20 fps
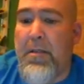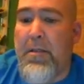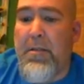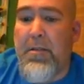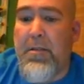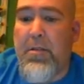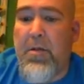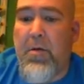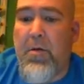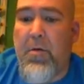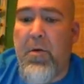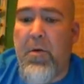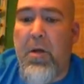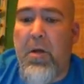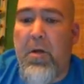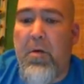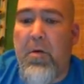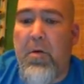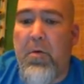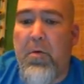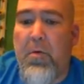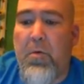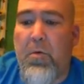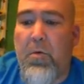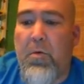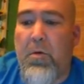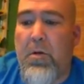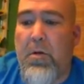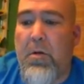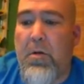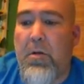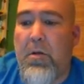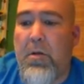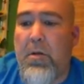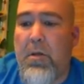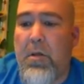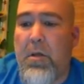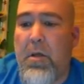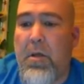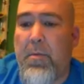So
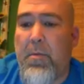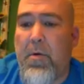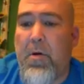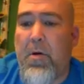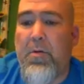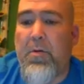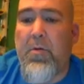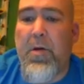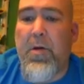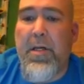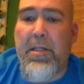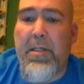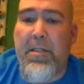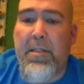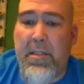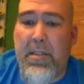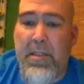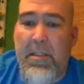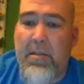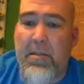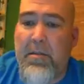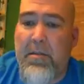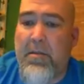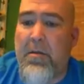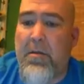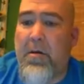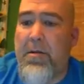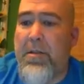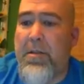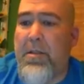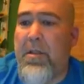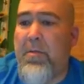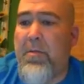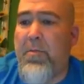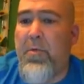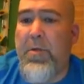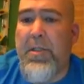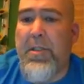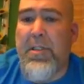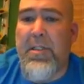our grades is on the
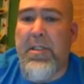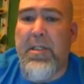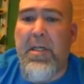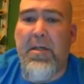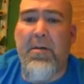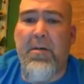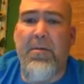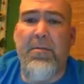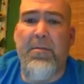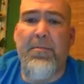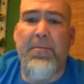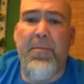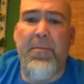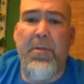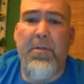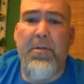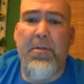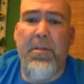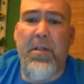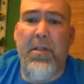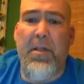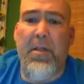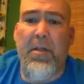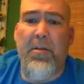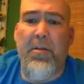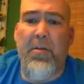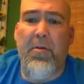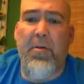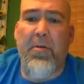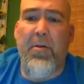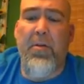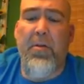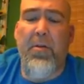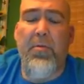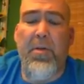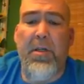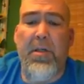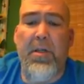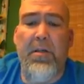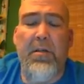10-point scale. You'll see that there are
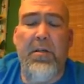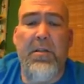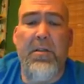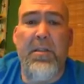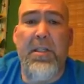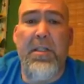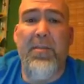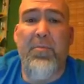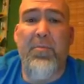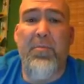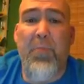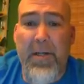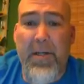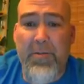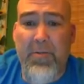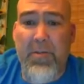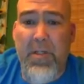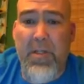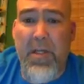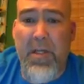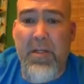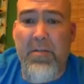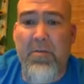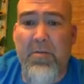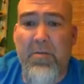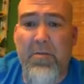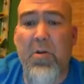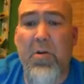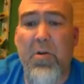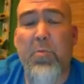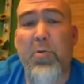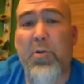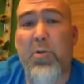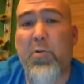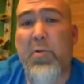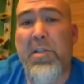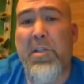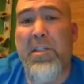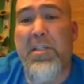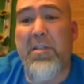3 seated proctor tests. There's homework,
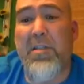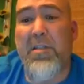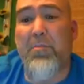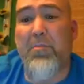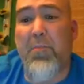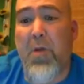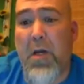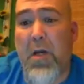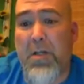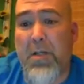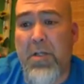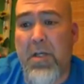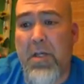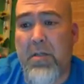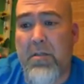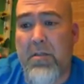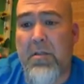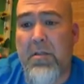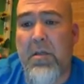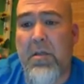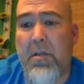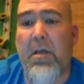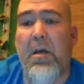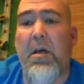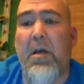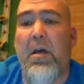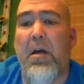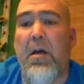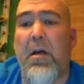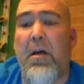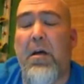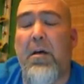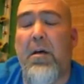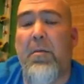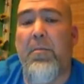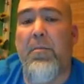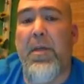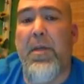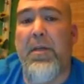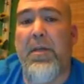quizzes, and projects.
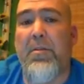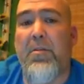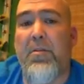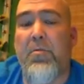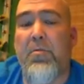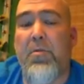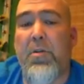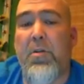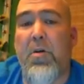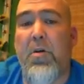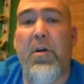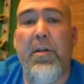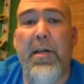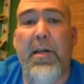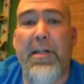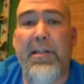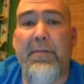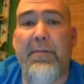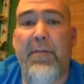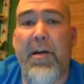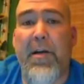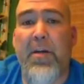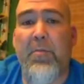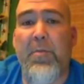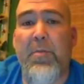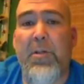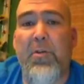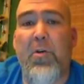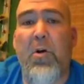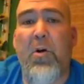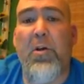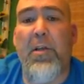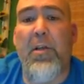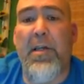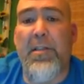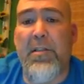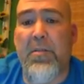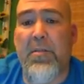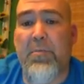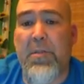That's through an online environment or
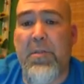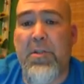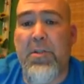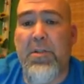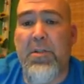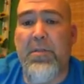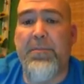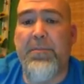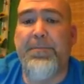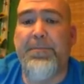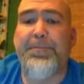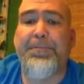online submission.